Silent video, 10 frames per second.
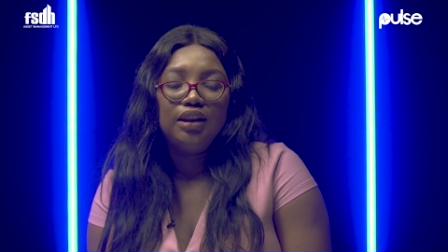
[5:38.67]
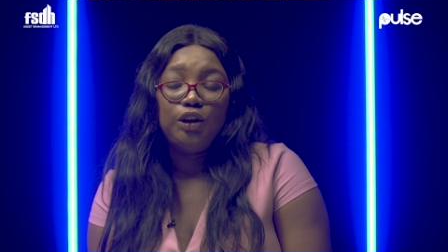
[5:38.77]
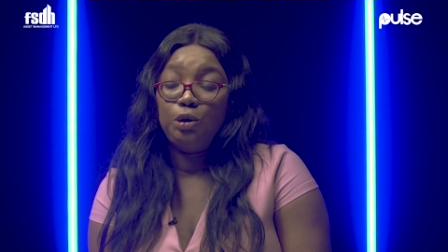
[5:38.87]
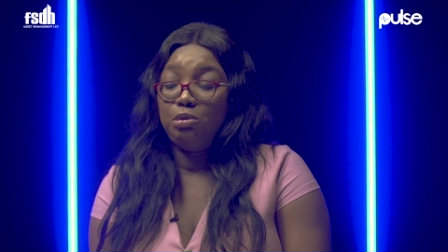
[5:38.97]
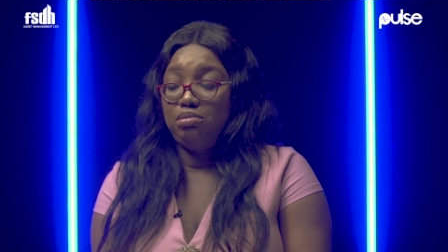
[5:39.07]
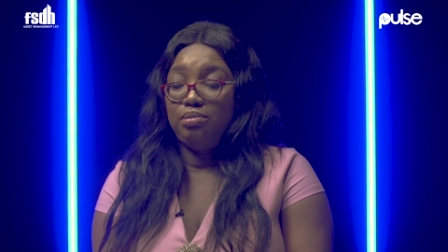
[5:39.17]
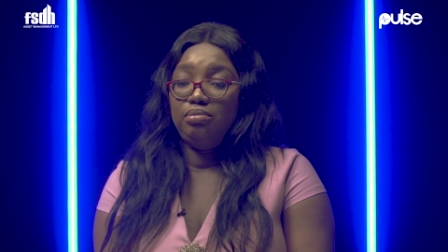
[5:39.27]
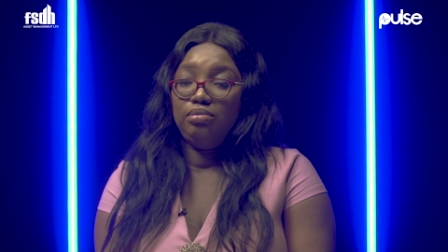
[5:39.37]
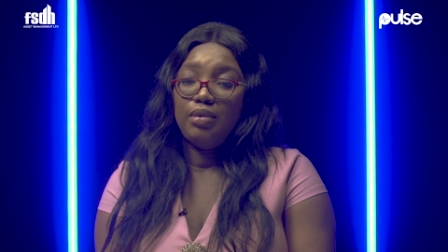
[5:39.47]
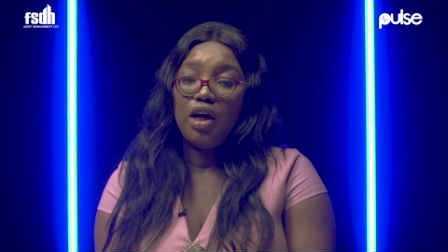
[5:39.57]
So
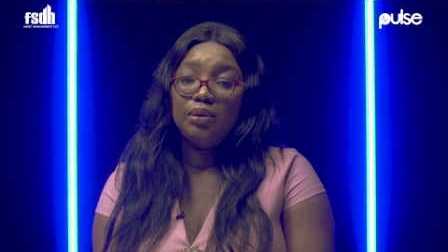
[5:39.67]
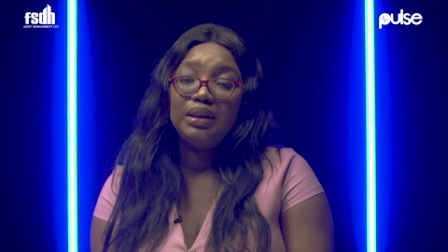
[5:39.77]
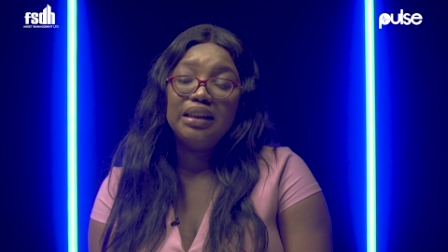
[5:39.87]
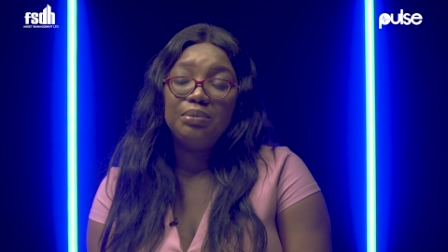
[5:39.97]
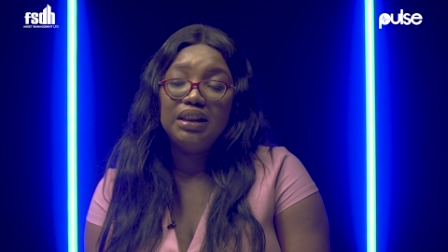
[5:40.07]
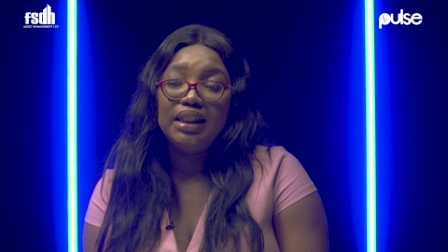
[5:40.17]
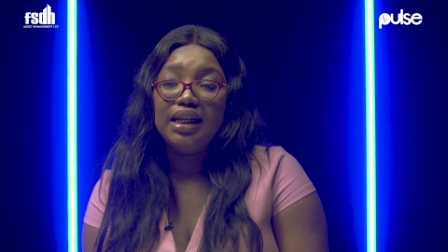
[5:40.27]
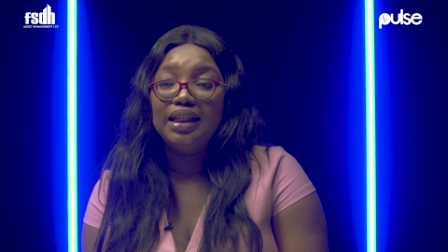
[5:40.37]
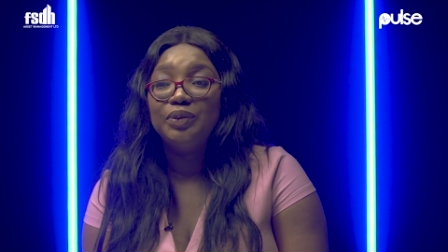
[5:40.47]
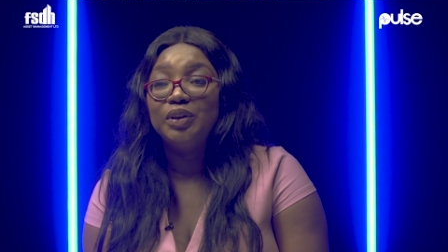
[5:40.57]
my husband has been
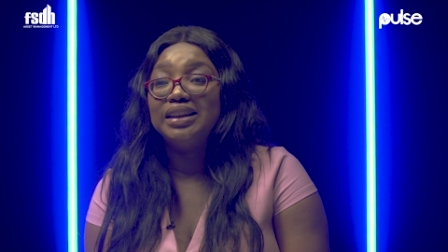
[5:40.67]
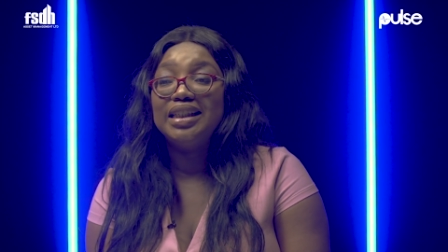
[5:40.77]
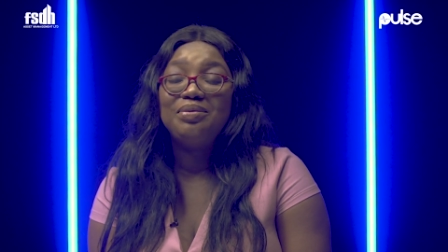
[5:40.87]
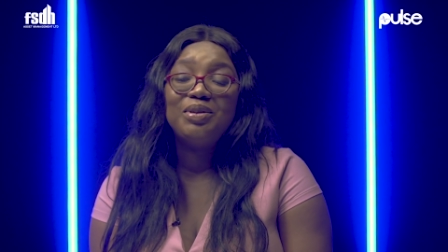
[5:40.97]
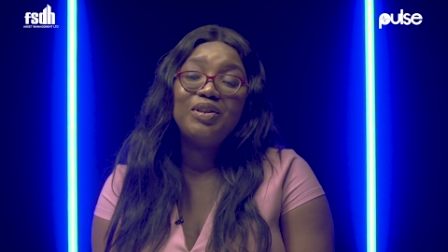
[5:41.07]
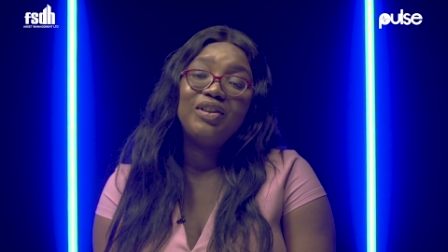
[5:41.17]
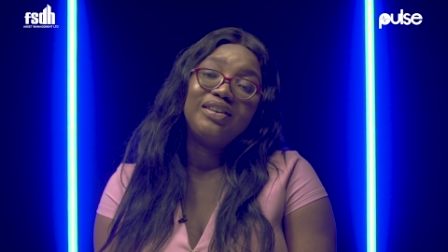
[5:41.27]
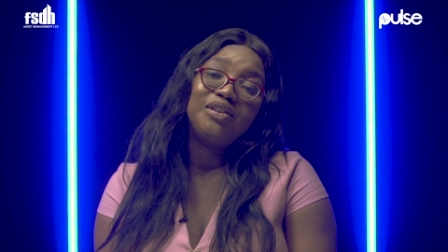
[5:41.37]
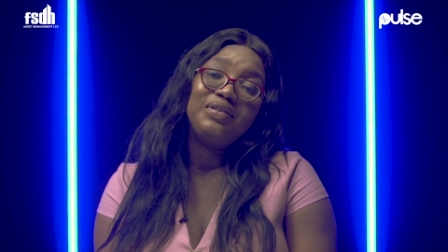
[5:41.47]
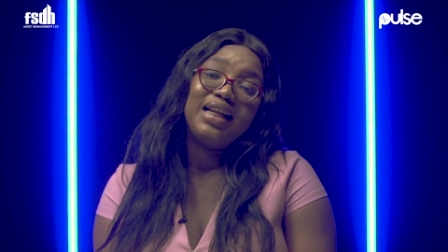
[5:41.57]
there and he was telling me a
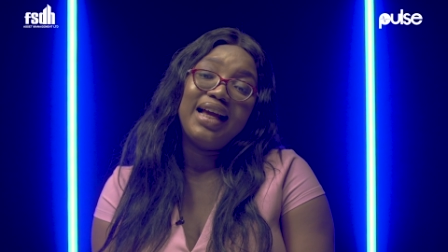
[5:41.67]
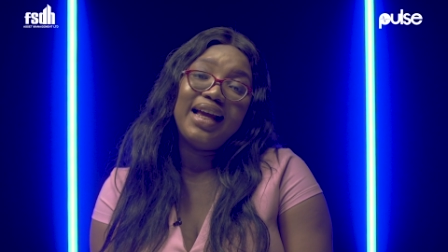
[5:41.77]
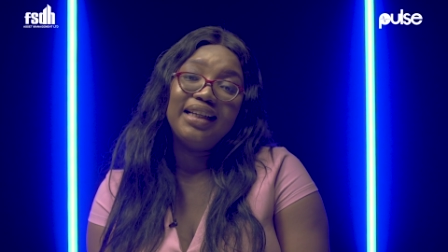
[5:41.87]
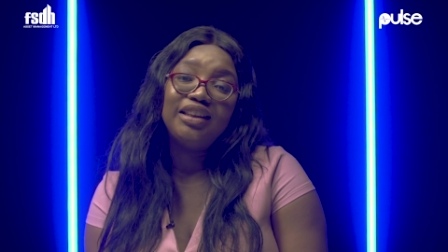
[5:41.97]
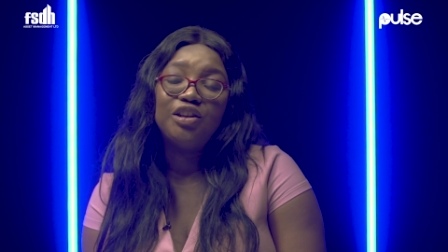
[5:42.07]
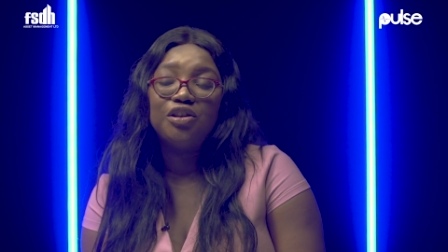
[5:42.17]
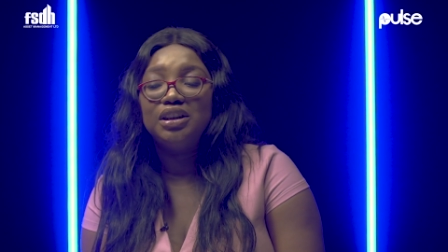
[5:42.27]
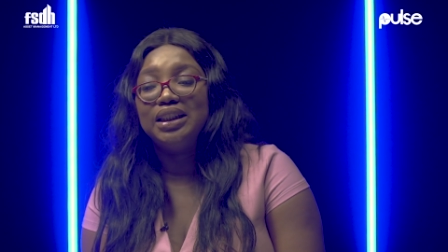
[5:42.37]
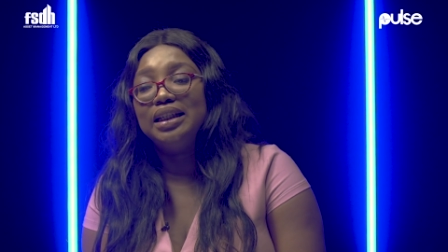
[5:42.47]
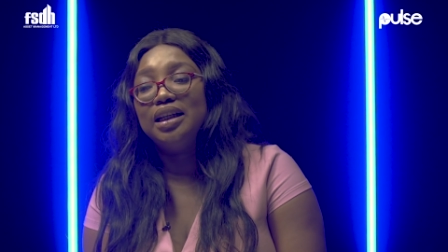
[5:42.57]
lot of nice
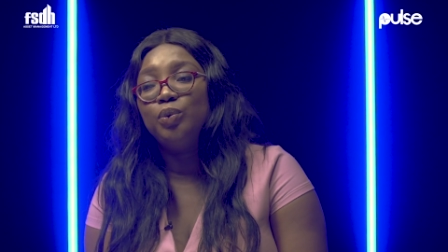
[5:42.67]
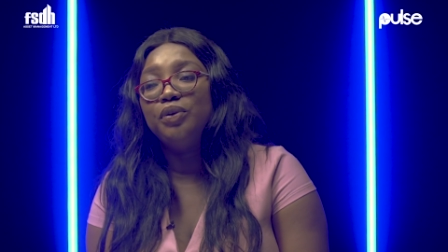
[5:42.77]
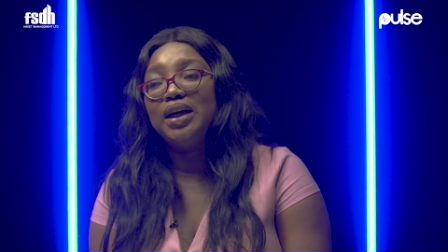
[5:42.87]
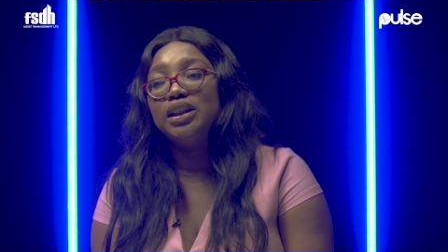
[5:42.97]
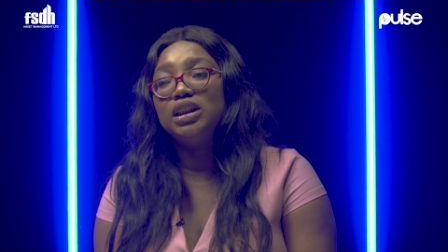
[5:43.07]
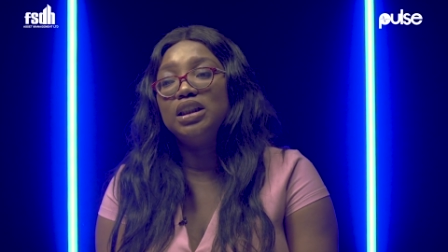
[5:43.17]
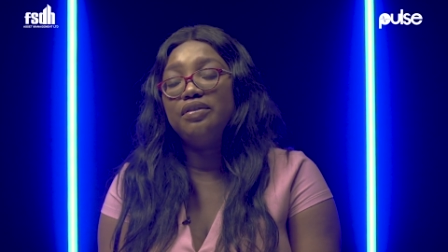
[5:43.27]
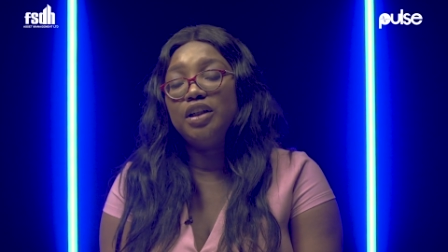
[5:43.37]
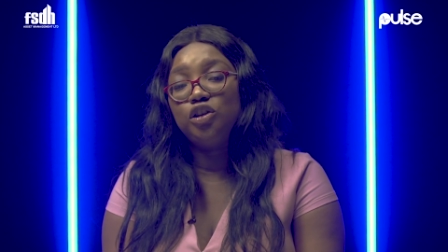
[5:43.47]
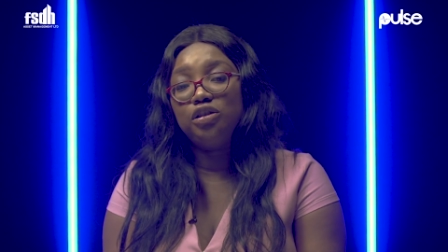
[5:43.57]
stories. And then we've actually
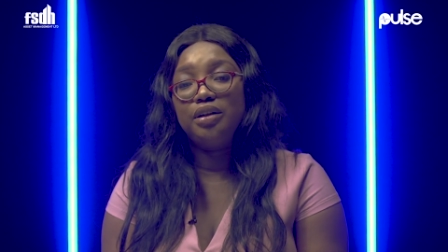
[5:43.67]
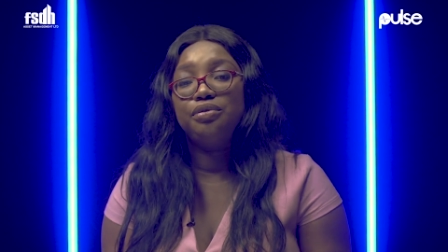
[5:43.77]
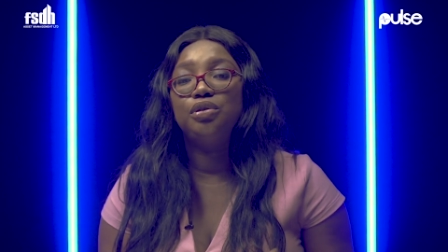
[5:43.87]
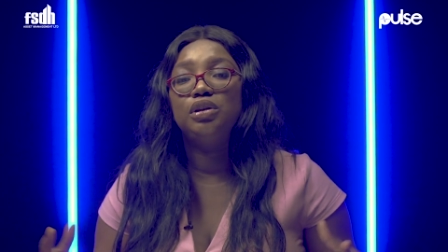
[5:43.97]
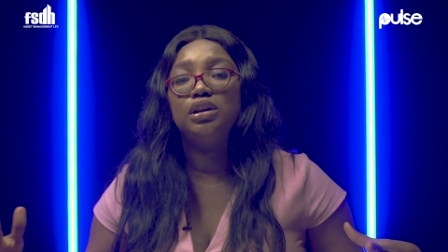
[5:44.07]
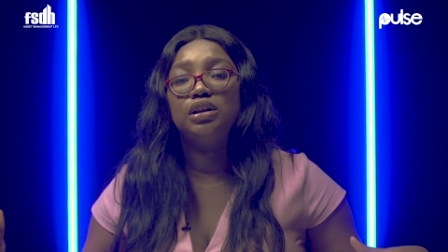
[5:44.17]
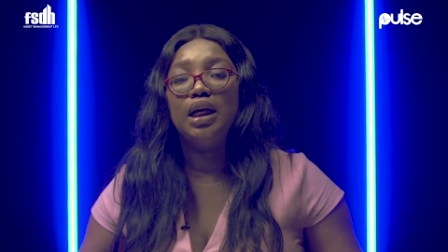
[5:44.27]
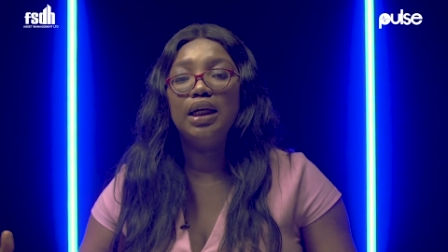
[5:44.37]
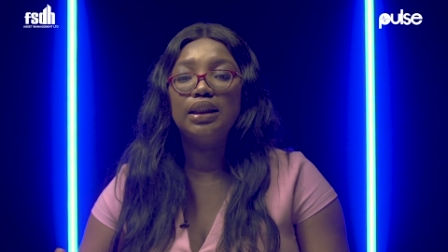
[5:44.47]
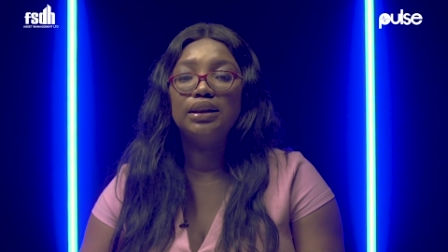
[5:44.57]
never traveled
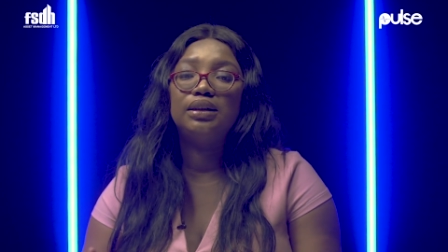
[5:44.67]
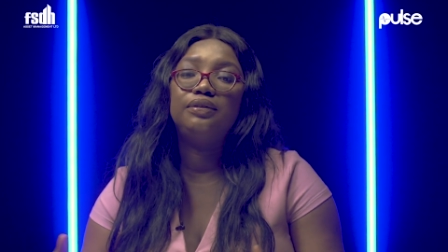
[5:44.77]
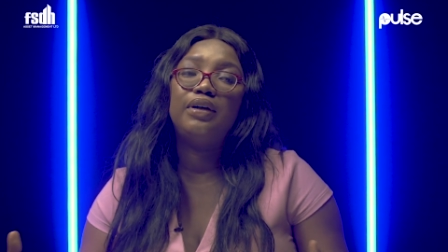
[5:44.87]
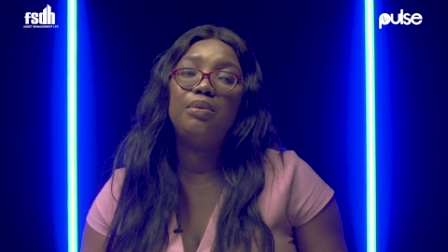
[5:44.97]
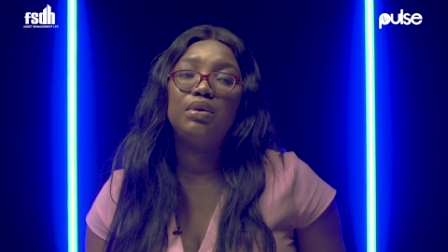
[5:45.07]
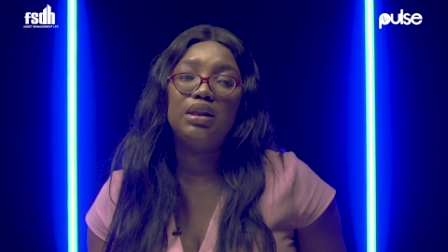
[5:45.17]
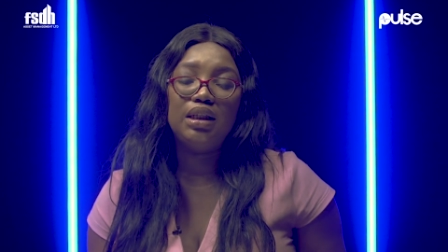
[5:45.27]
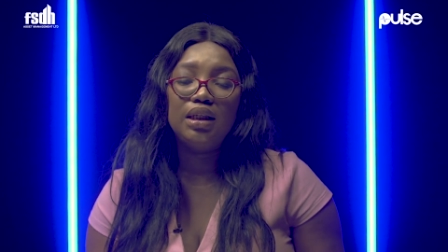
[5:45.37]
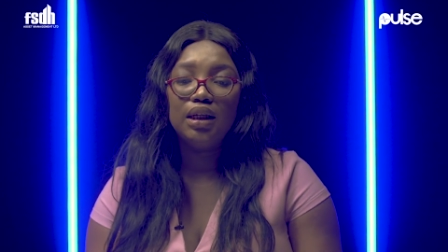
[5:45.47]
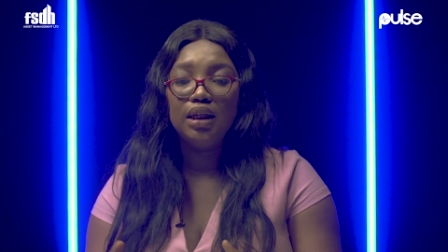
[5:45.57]
as a family.